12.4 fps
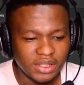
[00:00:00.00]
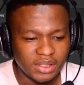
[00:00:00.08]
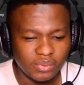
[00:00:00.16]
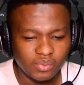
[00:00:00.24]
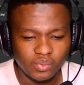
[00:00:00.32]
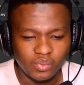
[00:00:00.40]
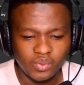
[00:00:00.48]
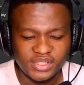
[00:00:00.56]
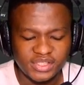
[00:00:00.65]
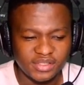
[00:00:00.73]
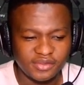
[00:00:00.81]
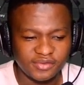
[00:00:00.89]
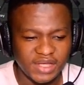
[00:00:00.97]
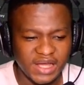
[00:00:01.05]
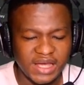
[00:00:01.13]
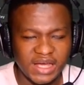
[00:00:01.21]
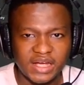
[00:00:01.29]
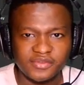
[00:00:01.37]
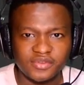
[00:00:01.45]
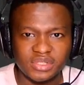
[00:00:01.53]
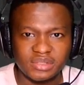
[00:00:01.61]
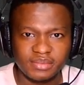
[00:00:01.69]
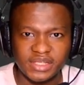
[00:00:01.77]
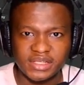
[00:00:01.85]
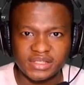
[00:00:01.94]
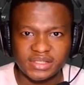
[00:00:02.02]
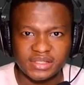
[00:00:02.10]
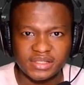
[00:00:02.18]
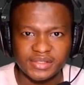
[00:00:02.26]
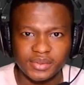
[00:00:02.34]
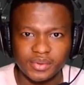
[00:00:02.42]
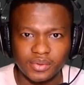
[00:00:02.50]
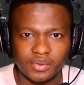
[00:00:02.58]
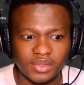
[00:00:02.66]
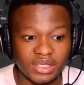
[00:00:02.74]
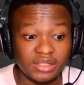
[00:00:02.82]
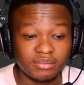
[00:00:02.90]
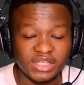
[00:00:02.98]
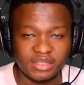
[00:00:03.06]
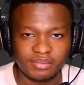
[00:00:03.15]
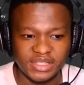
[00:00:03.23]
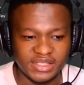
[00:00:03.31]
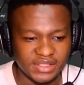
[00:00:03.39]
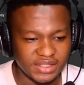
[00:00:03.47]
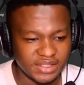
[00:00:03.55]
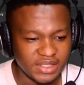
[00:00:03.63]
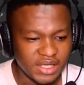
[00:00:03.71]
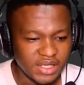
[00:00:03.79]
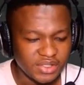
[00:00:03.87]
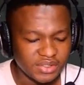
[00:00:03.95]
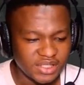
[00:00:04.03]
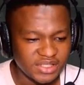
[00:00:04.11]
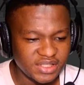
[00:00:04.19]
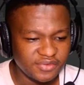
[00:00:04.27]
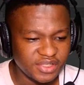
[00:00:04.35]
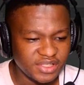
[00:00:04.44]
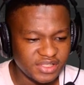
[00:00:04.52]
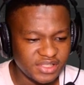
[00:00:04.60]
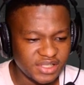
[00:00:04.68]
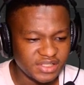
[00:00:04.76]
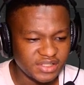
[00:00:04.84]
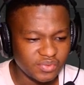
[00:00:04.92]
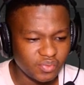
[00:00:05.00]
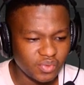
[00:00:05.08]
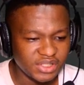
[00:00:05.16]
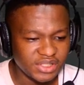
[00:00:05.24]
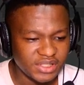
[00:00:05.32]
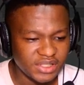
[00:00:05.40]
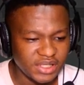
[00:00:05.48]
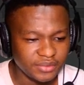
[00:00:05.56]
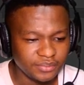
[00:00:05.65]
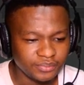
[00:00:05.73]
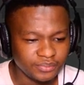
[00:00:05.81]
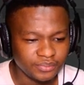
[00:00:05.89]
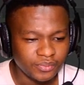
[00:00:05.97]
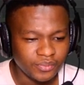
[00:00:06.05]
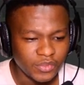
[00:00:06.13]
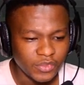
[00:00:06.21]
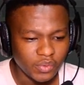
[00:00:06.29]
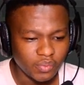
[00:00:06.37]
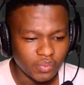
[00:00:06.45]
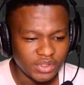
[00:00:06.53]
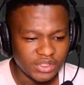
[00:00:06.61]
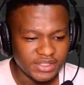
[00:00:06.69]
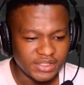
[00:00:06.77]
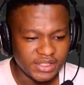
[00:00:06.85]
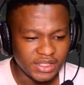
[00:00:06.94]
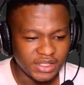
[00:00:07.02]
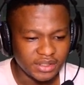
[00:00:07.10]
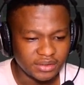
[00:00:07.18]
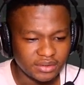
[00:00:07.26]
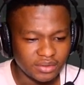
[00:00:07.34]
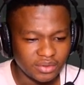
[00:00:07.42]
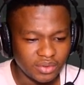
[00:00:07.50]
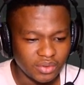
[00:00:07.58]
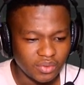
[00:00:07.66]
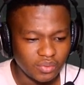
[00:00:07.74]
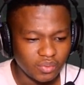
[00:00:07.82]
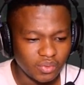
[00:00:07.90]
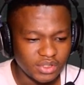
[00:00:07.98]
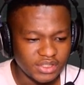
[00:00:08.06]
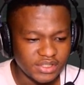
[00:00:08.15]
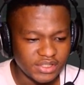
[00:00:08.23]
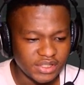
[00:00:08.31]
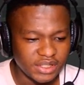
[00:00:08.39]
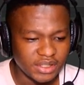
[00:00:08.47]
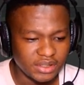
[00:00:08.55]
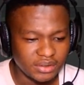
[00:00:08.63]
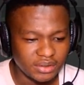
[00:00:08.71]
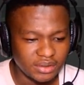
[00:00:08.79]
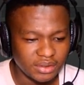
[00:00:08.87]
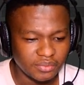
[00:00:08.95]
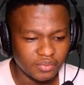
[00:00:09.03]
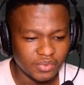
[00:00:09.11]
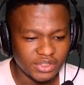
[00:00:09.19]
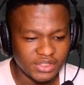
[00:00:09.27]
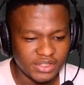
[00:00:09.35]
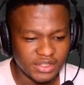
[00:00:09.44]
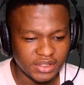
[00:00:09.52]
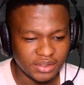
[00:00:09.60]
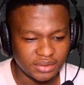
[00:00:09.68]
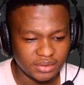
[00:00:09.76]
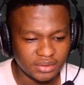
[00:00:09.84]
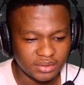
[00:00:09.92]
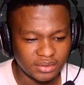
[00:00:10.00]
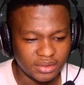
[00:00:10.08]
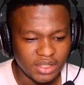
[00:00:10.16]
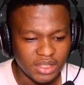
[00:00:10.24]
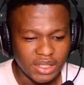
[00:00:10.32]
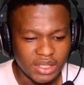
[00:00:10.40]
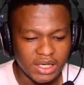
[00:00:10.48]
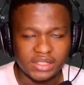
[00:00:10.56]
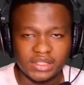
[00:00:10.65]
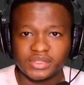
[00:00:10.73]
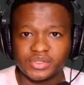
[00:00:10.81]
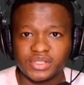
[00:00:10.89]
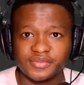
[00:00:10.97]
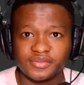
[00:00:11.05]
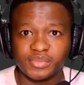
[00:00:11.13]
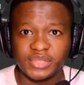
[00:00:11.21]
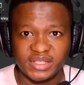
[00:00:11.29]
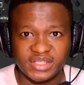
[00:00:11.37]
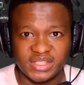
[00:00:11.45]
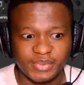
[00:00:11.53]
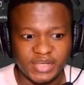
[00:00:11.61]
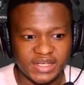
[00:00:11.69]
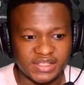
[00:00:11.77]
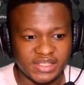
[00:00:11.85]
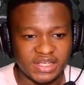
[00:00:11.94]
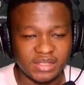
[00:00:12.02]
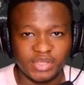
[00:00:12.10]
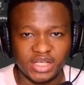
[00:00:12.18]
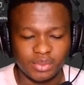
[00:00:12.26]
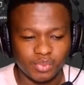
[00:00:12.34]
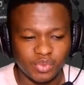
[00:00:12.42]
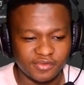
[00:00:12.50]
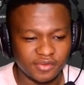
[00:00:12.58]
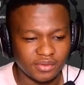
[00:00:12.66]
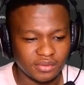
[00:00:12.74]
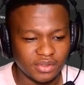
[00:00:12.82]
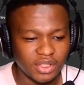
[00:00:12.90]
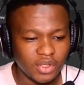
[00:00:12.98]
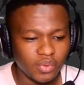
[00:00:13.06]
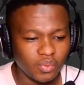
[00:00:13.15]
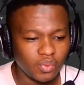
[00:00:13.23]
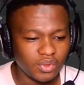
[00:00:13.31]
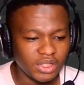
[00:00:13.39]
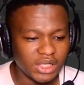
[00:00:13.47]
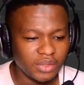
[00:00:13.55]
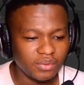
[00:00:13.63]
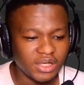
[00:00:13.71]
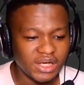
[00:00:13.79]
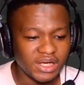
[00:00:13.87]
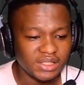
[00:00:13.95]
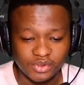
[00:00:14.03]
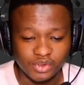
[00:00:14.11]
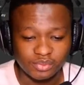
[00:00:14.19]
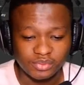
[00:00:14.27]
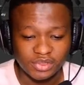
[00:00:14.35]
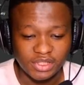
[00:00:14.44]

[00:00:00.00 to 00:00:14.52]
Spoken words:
What if I have to place this logo in many places? So let's say, for instance, one is here, one is here, one is here, and one is here. And let us even make it spicy and make it more fun. One, I will add some